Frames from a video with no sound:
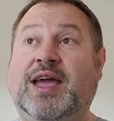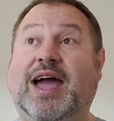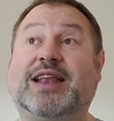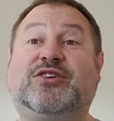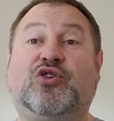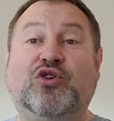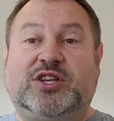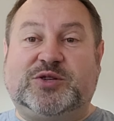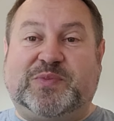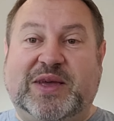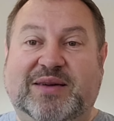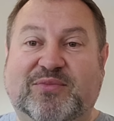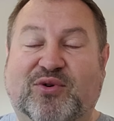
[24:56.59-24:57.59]
and could
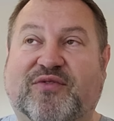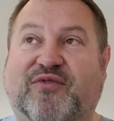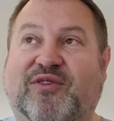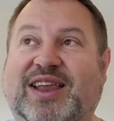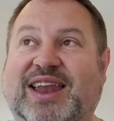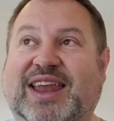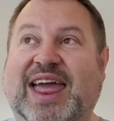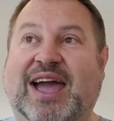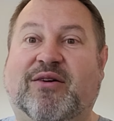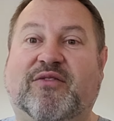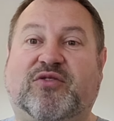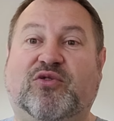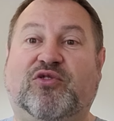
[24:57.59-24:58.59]
speak more freely now,
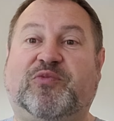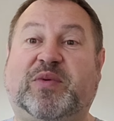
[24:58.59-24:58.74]
of course,